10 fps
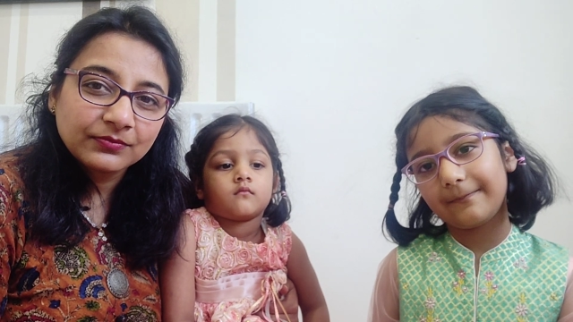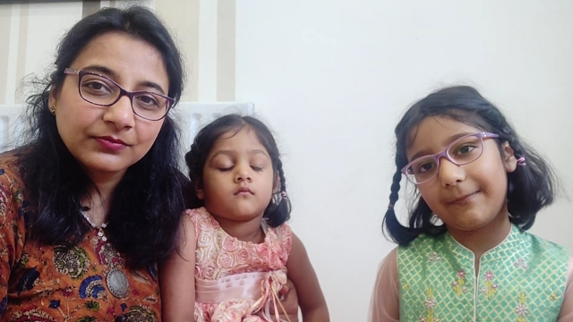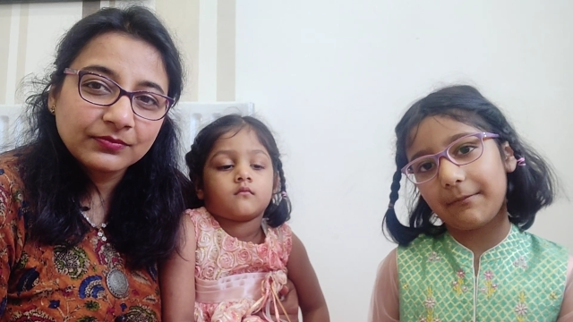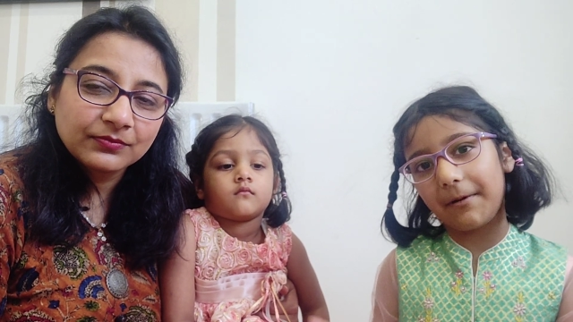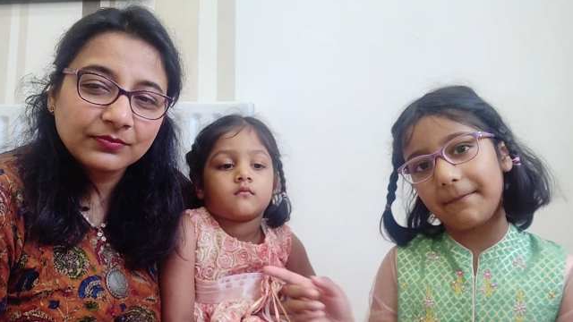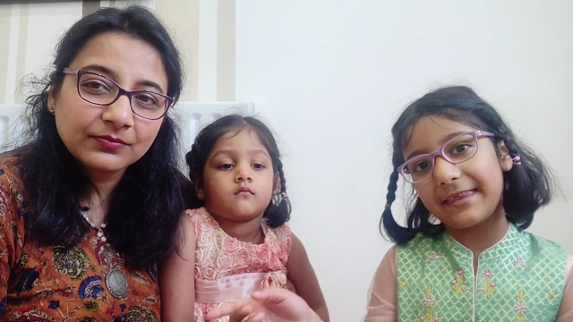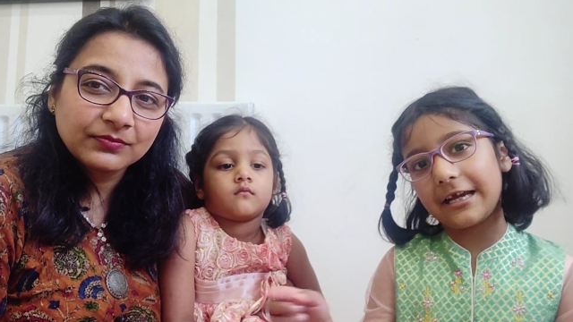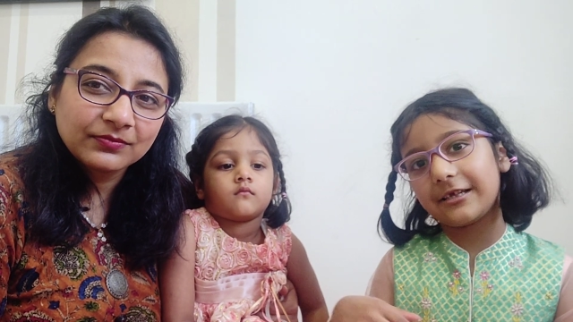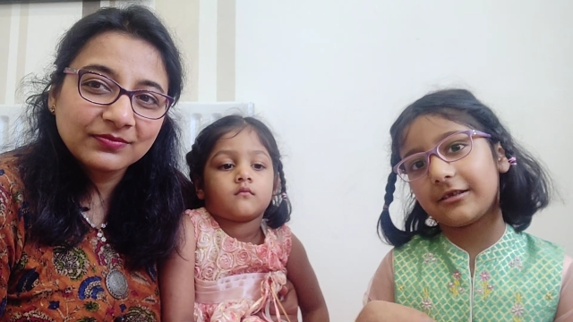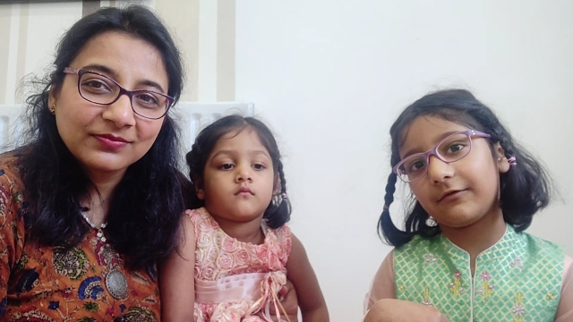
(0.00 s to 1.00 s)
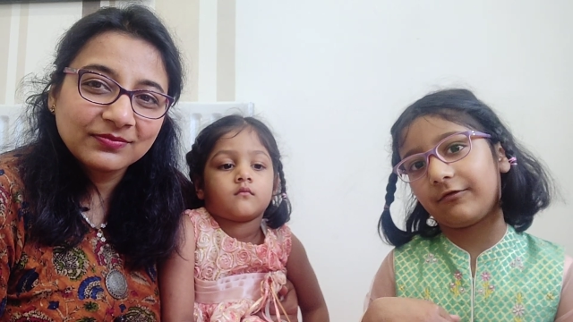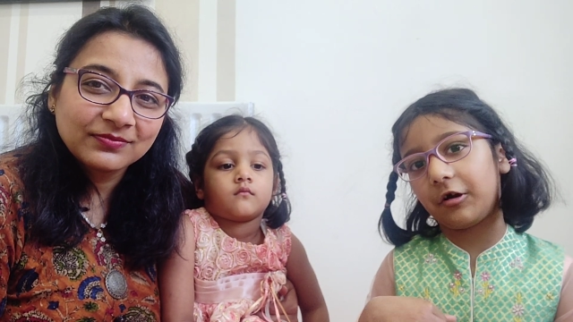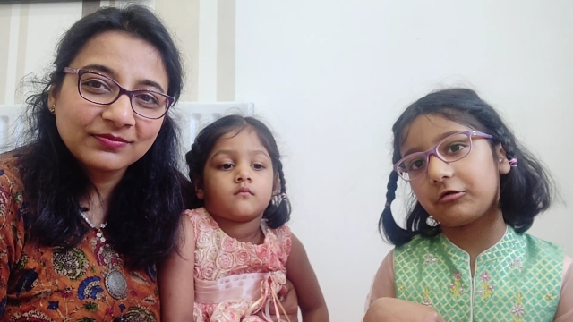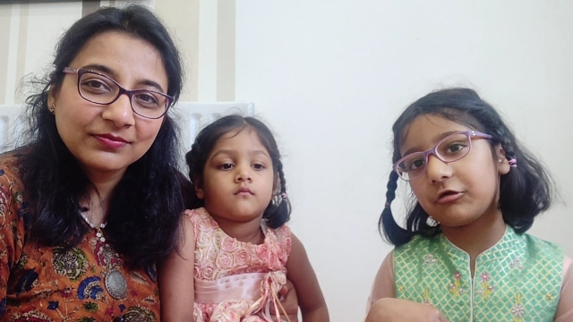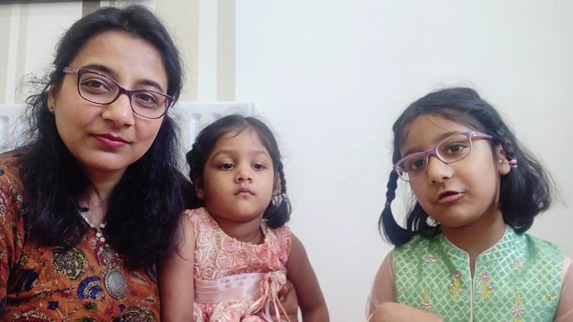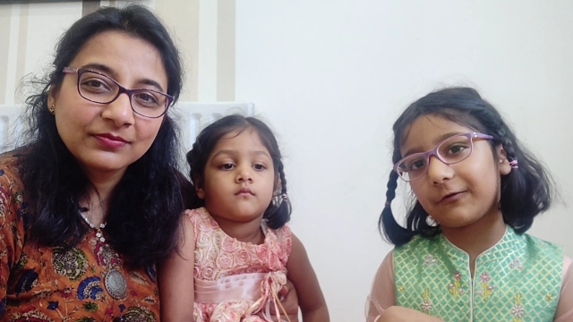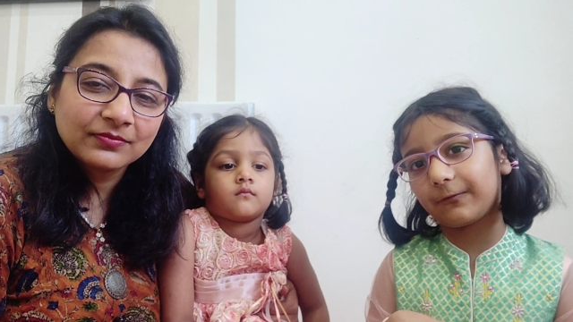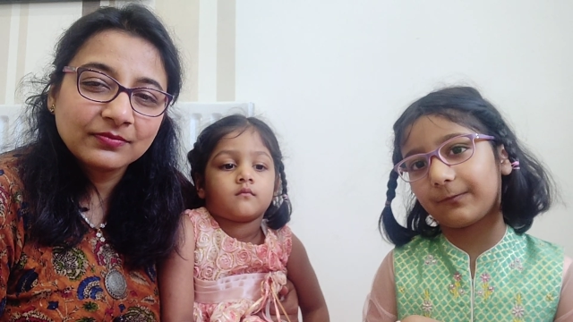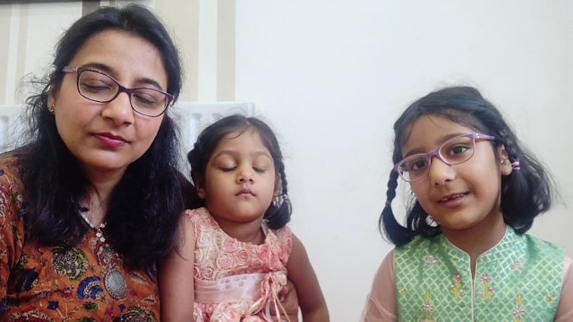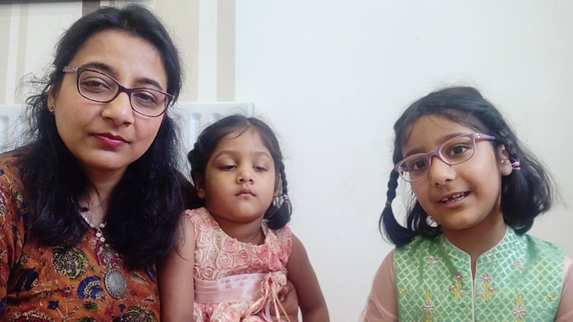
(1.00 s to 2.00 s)
Speaker 1: My mum takes photos
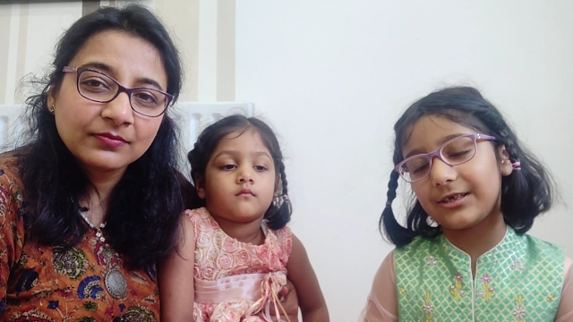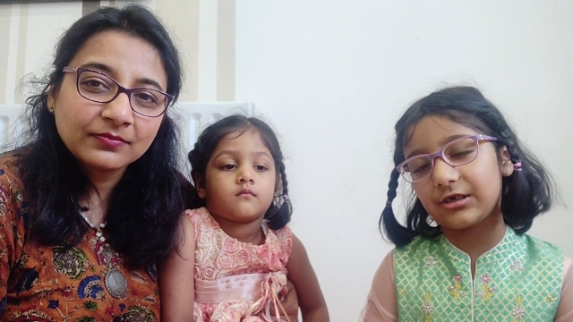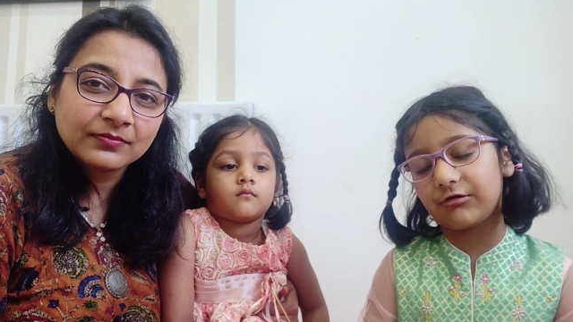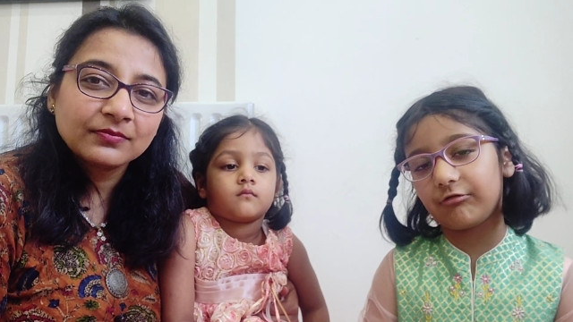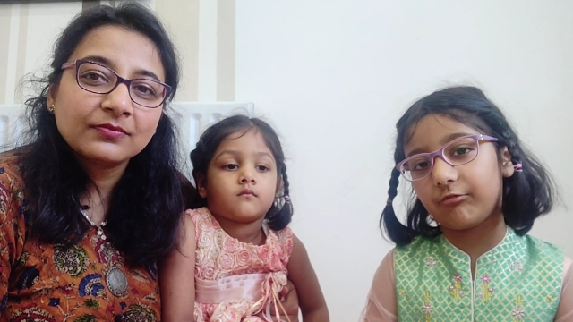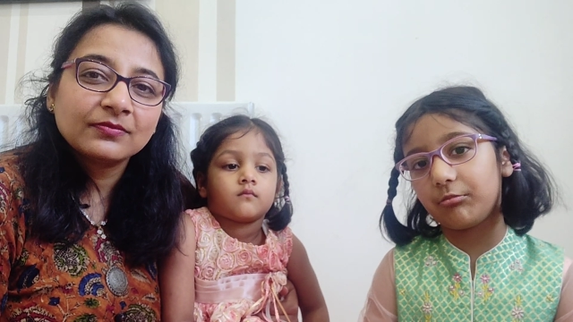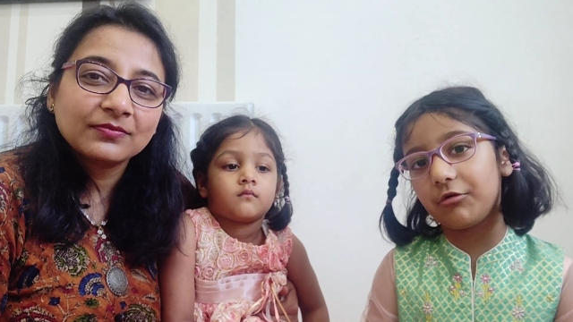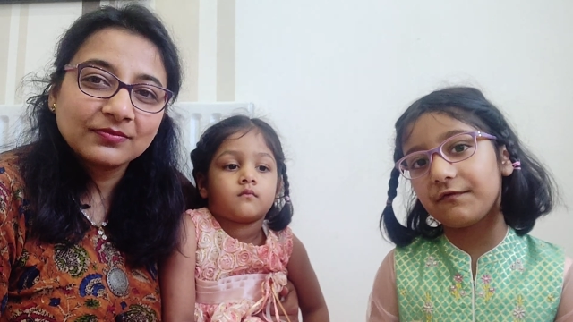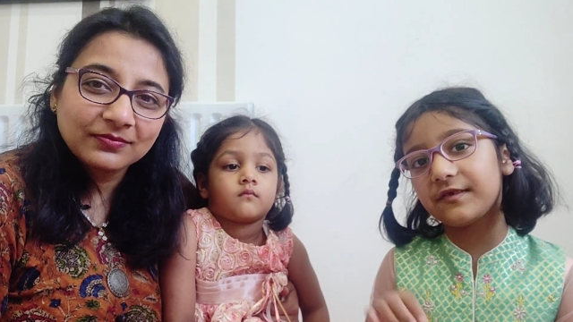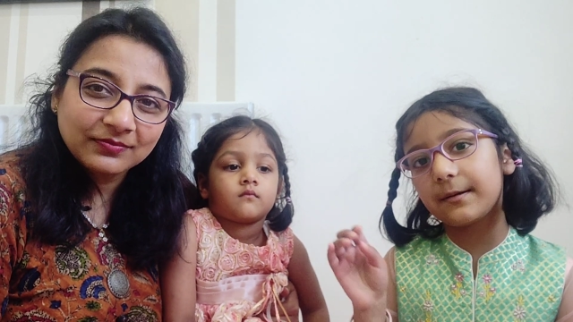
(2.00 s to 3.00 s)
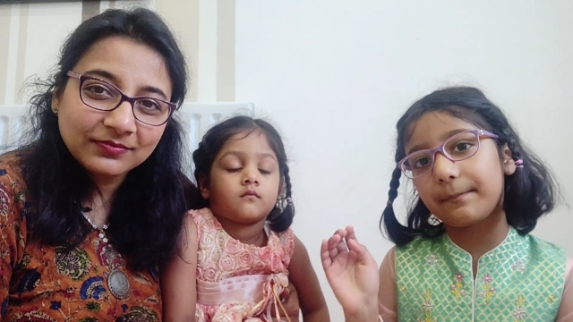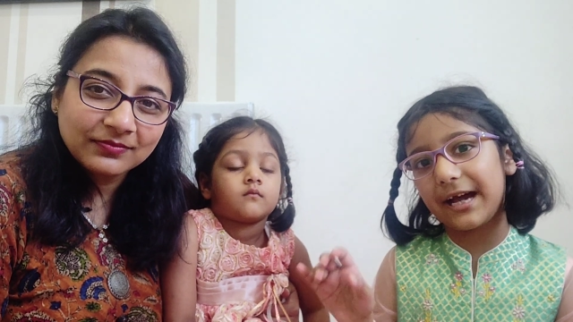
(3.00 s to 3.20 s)
of me, she removes the